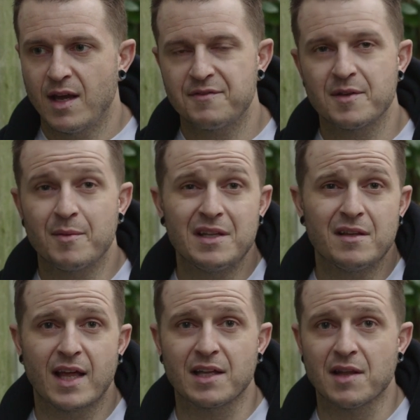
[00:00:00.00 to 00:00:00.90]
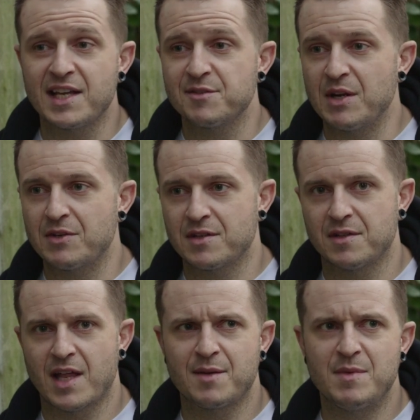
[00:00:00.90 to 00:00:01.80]
If somebody like likes me or
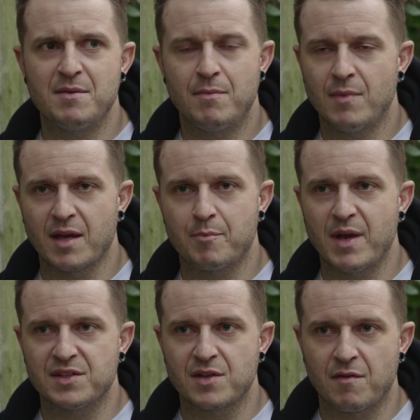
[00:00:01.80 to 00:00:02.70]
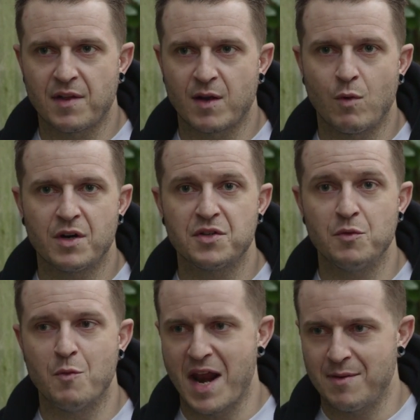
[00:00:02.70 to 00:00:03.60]
doesn't like me, like based off like one or
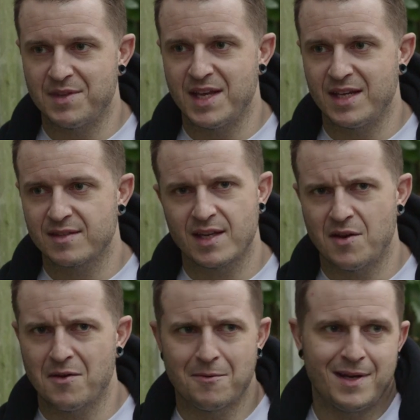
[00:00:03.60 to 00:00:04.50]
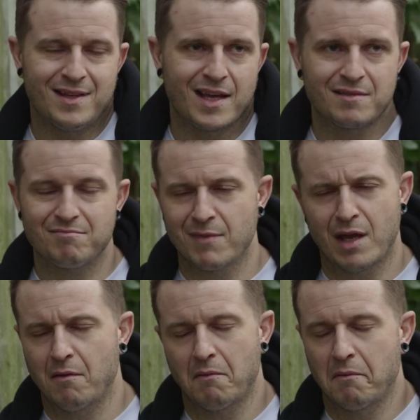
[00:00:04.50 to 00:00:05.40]
two random things they hear or read, like,
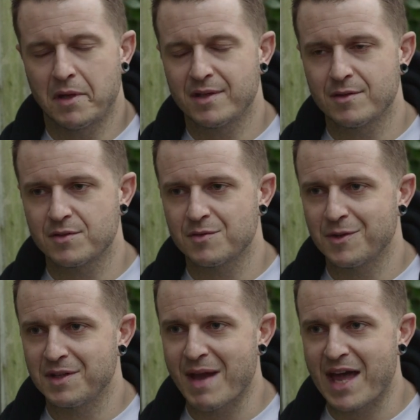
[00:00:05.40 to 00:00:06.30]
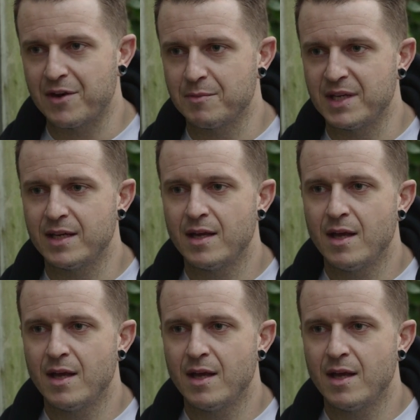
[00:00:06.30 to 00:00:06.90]
it doesn't really matter to me.